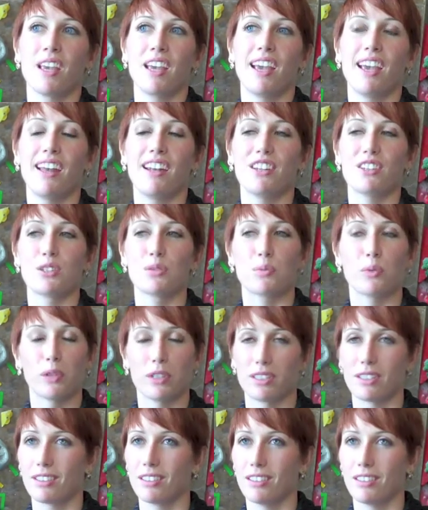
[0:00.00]
And a
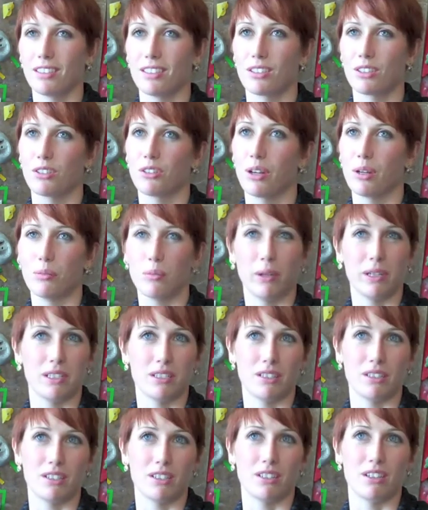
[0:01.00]
sprint is a great place
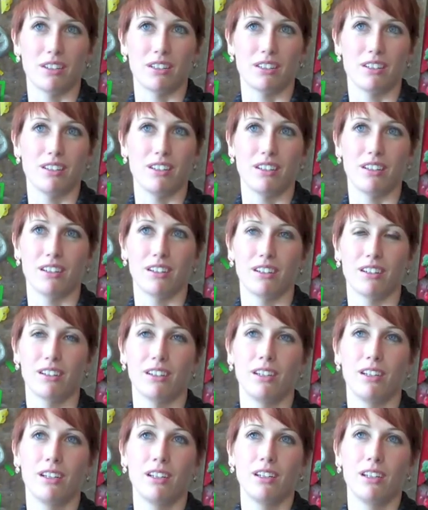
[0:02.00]
to start.
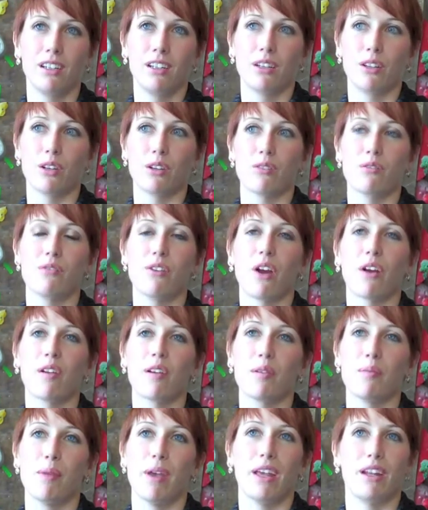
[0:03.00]
They're
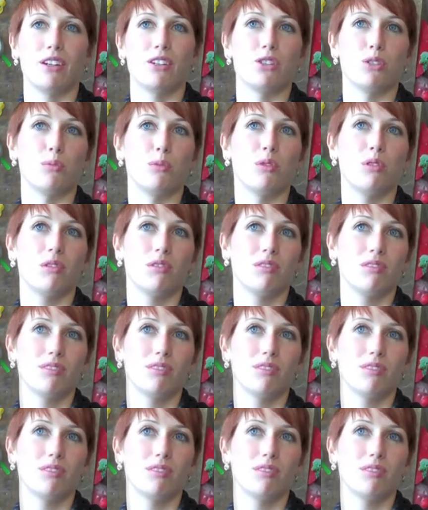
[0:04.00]
very manageable.